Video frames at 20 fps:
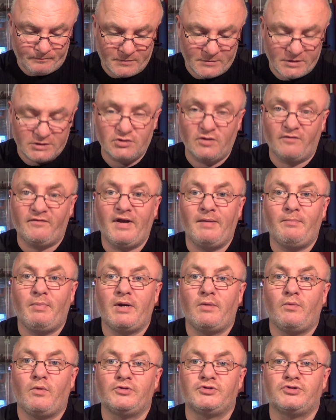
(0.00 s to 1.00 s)
So if
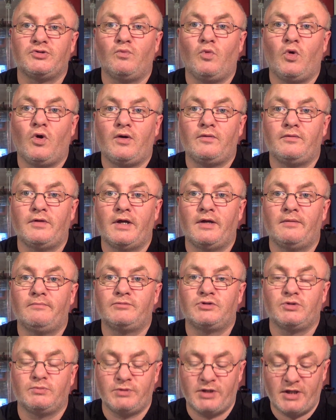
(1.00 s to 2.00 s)
anybody wants
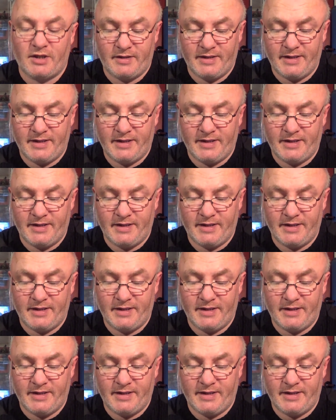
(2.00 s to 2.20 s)
some Dark